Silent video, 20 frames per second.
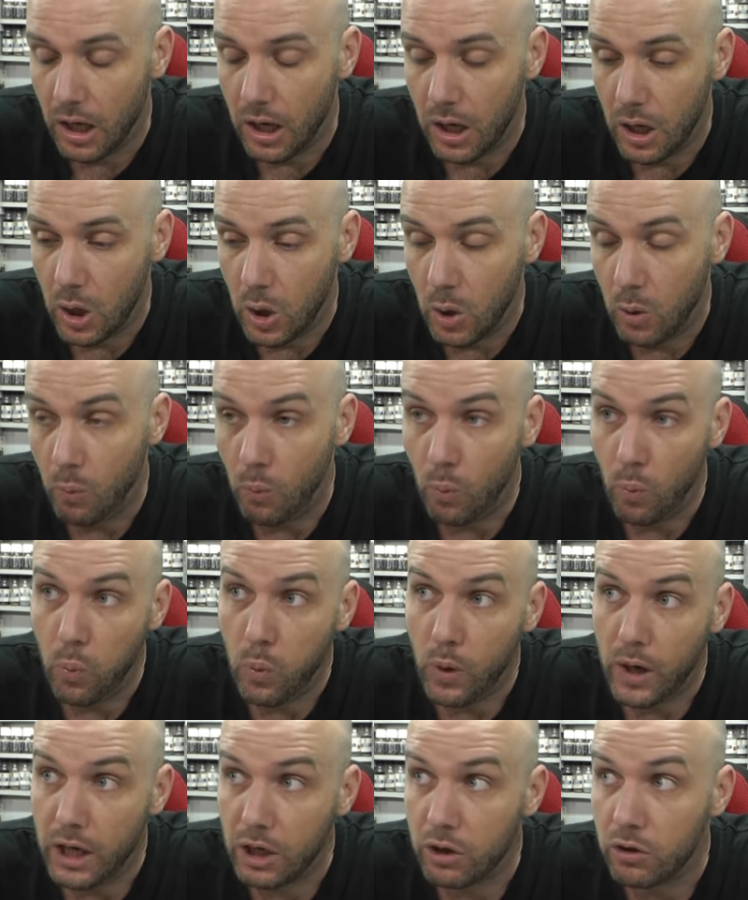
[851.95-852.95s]

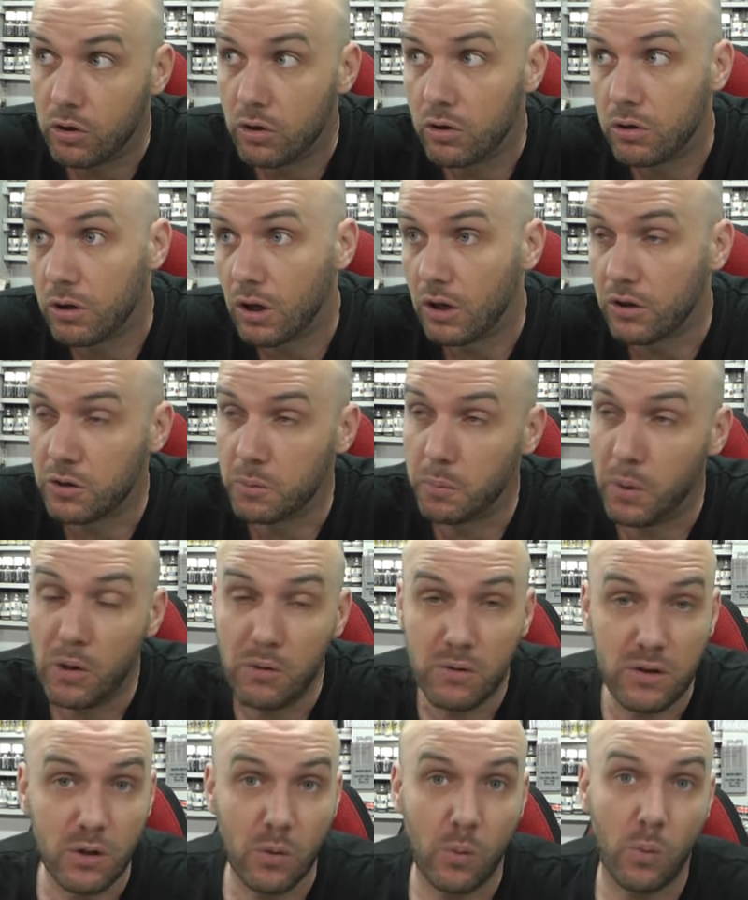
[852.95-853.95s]
um, which I
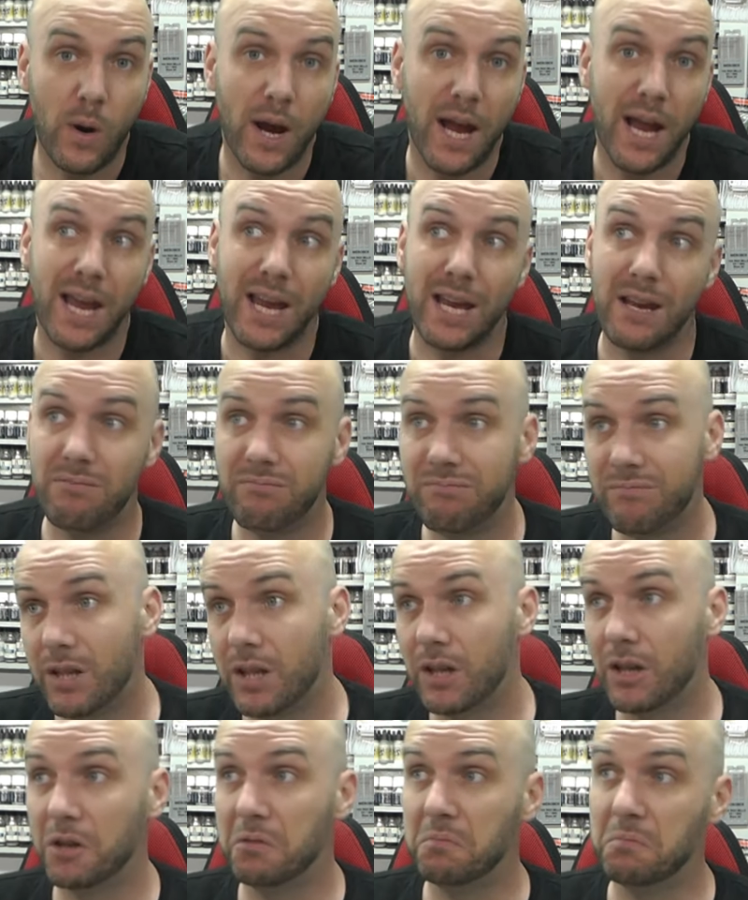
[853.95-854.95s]
suppose in a way,
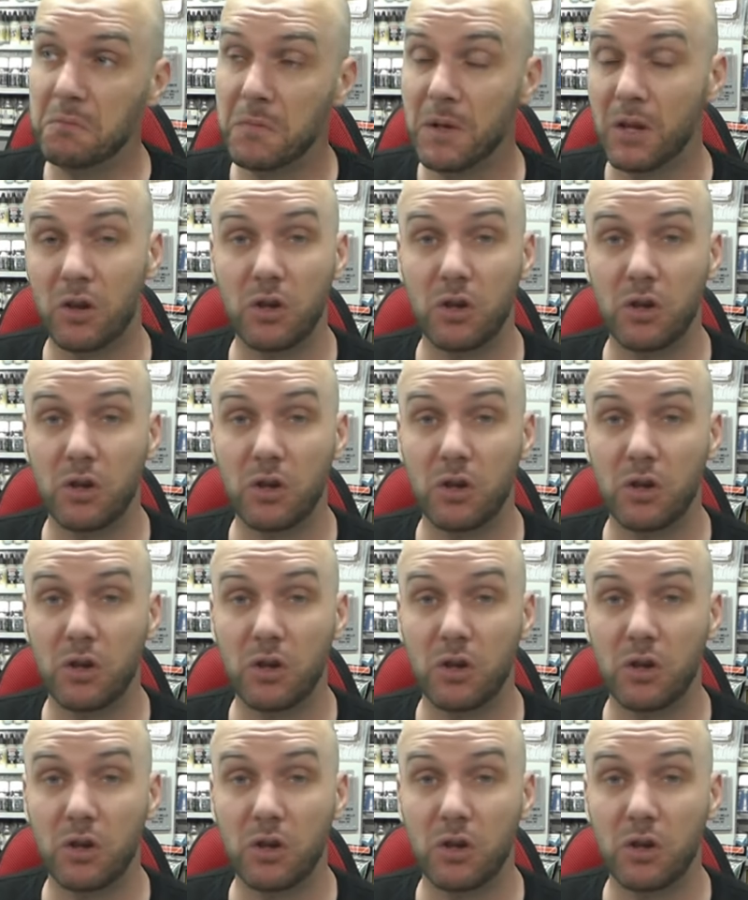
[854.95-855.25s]
you know,